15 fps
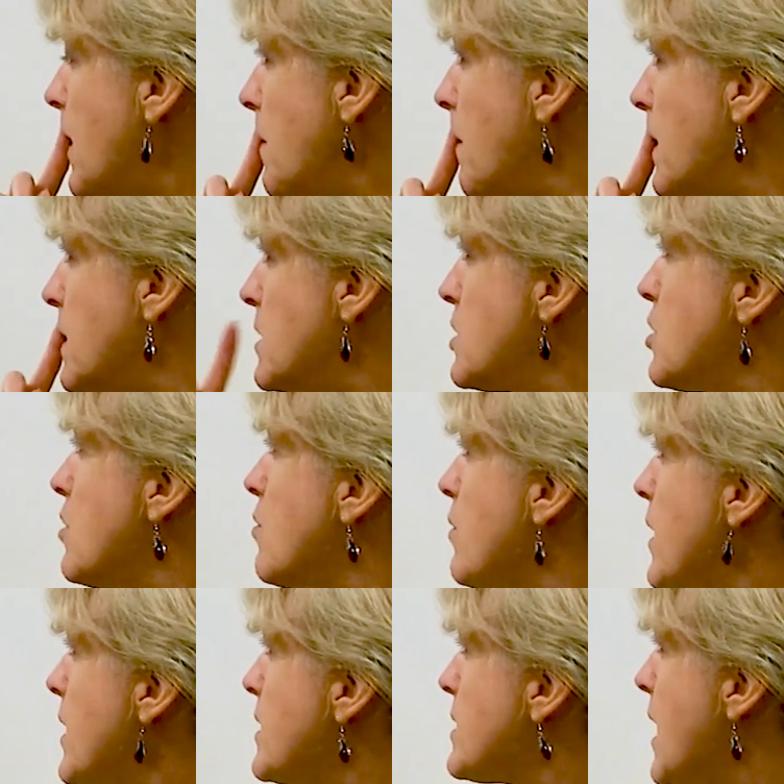what you want to
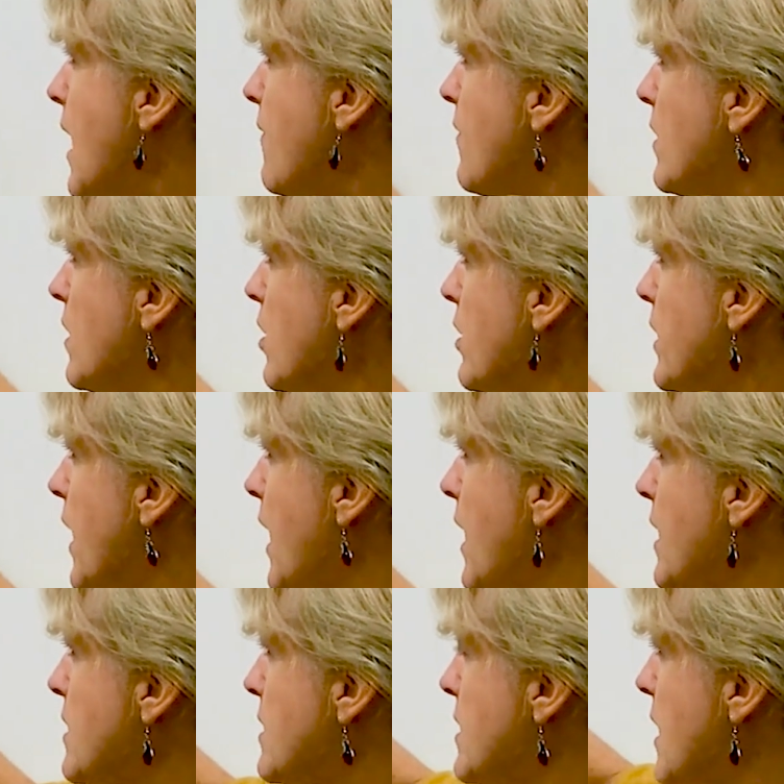do is have a look
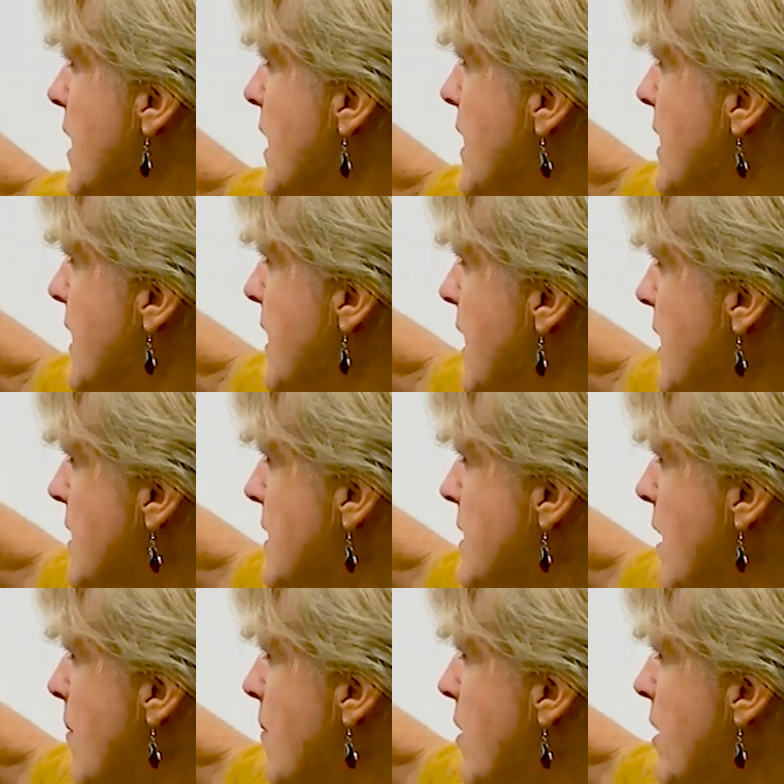at this
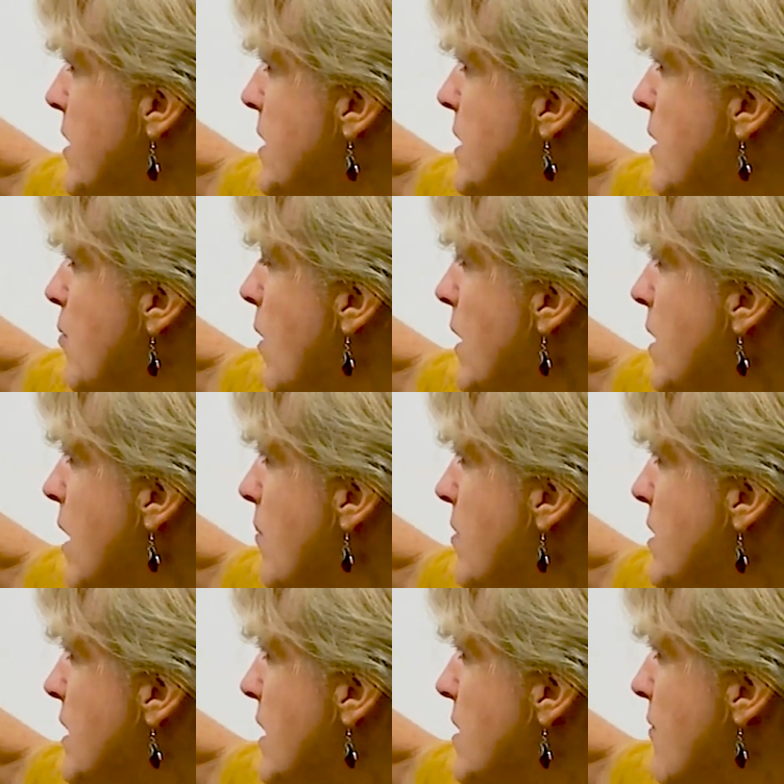number and see what
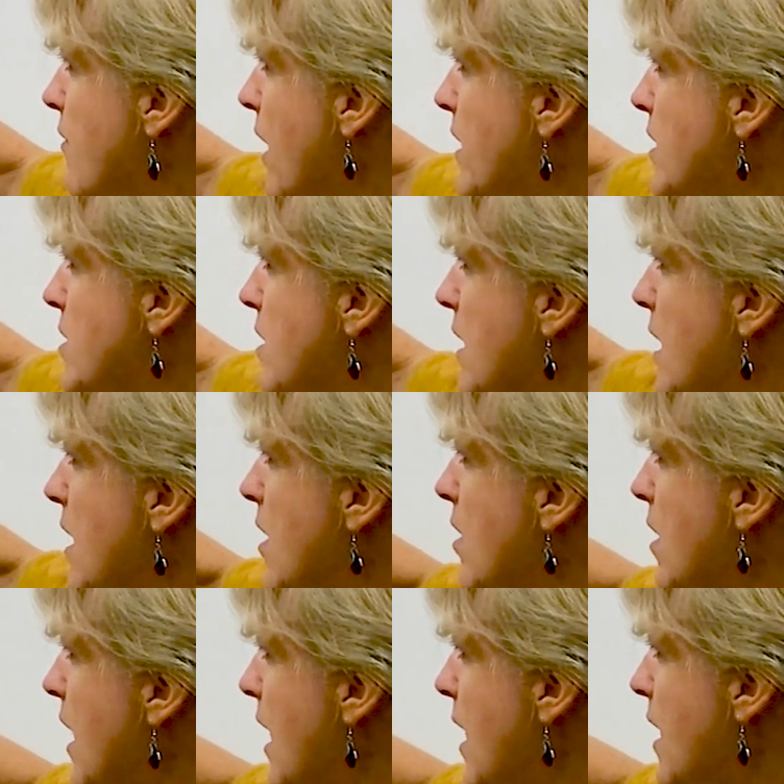numbers can divide into
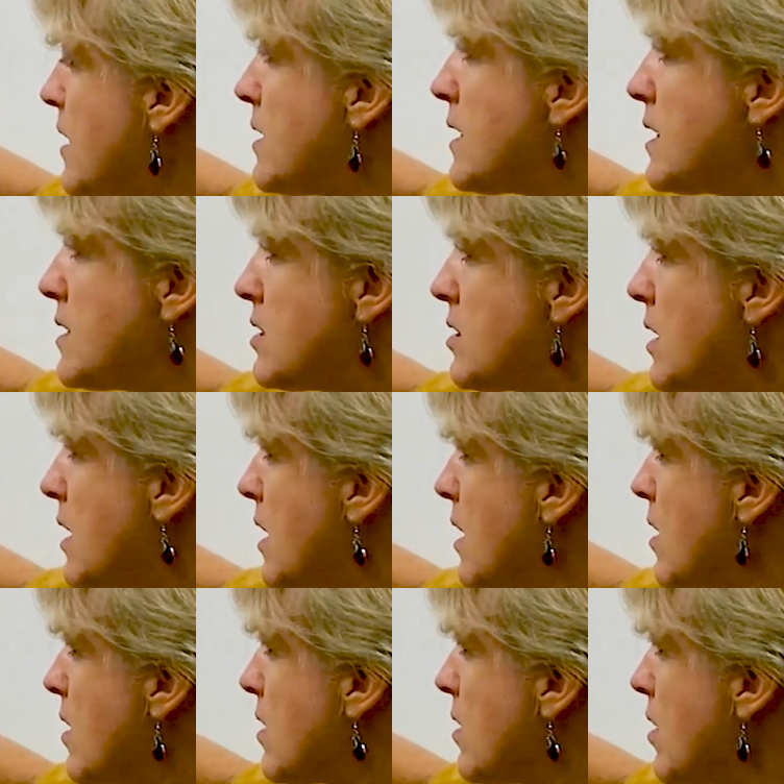here and into
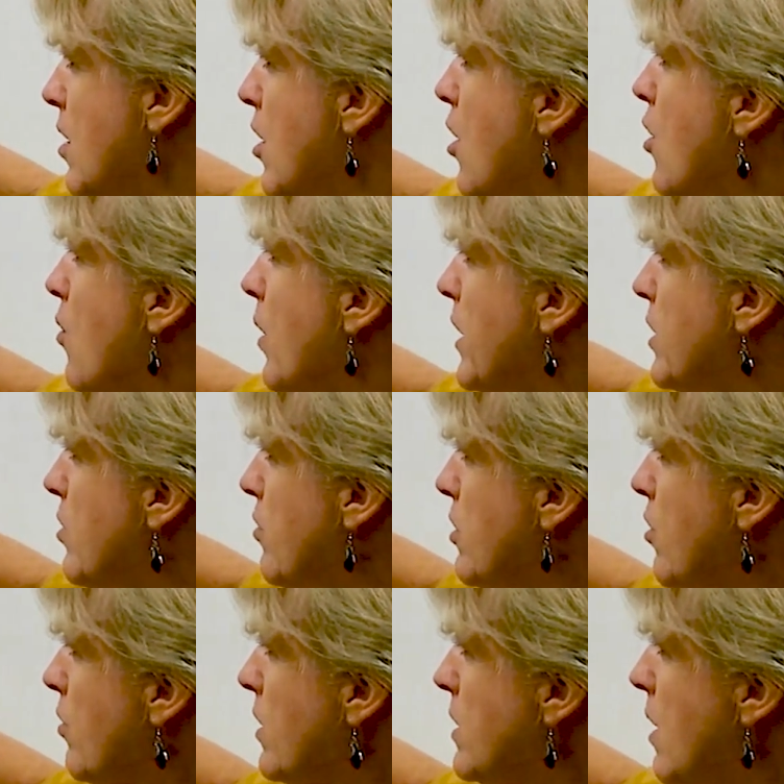here. Well, you know,
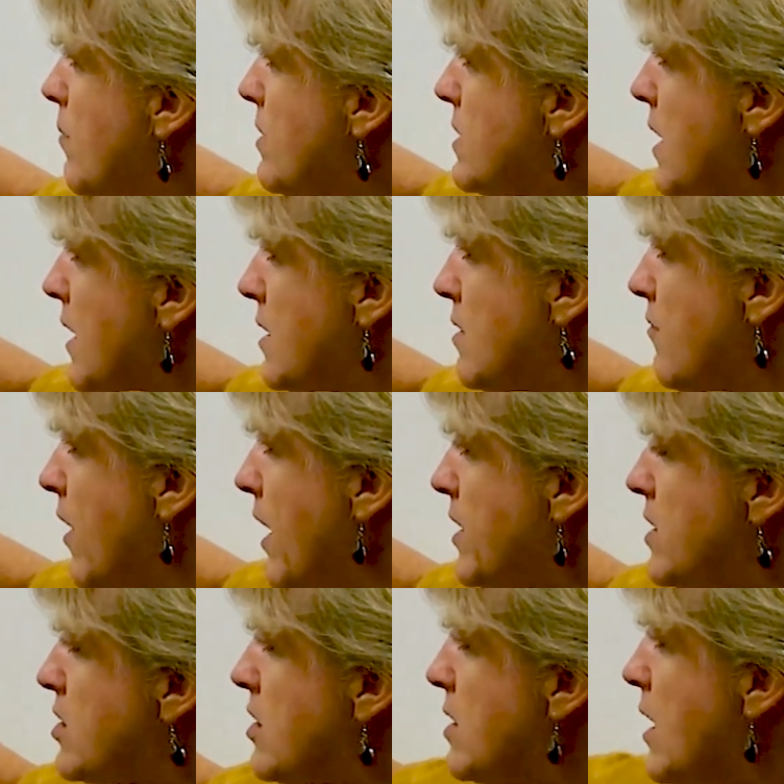the only numbers that can
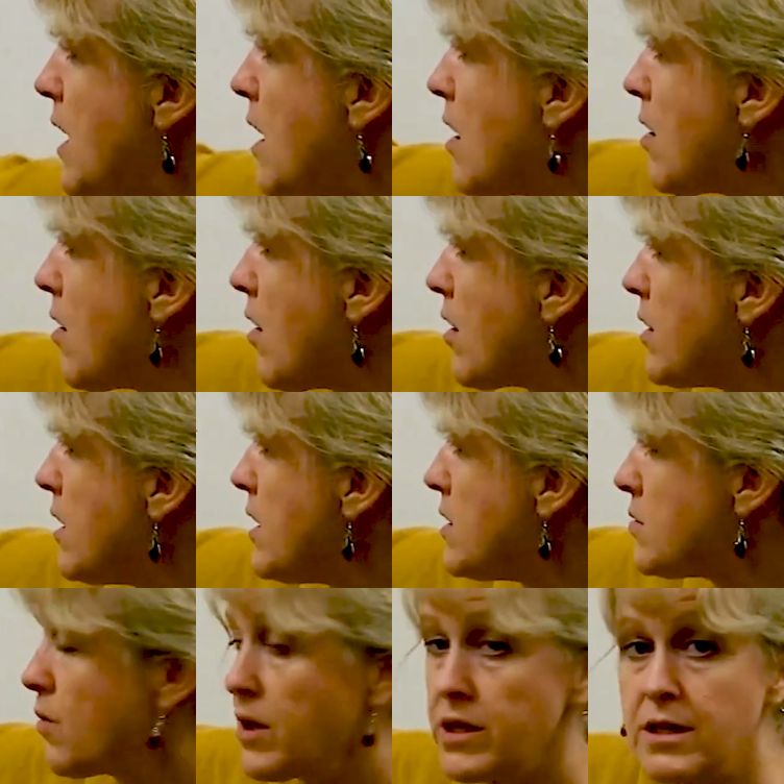divide into there are
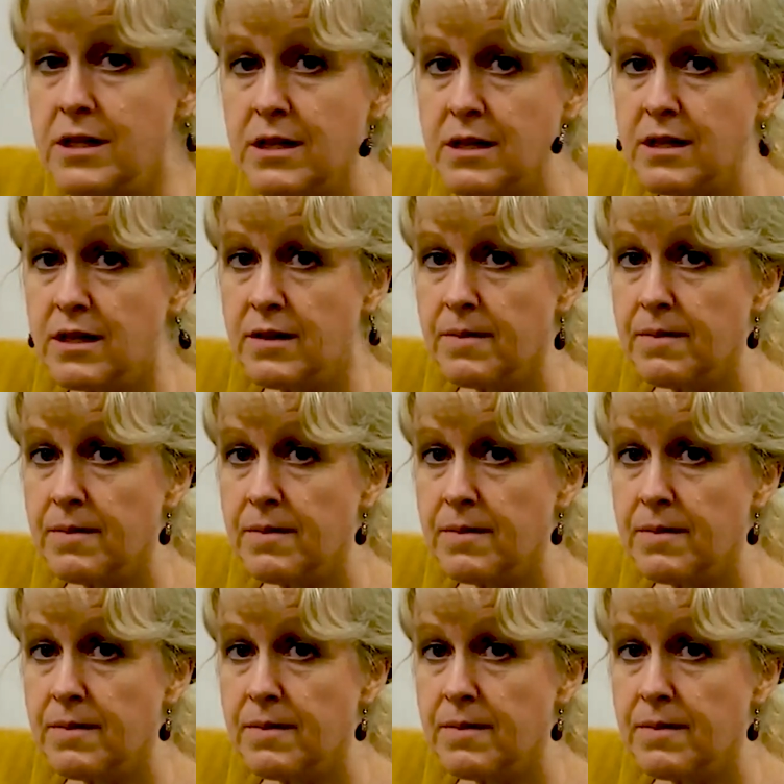these ones.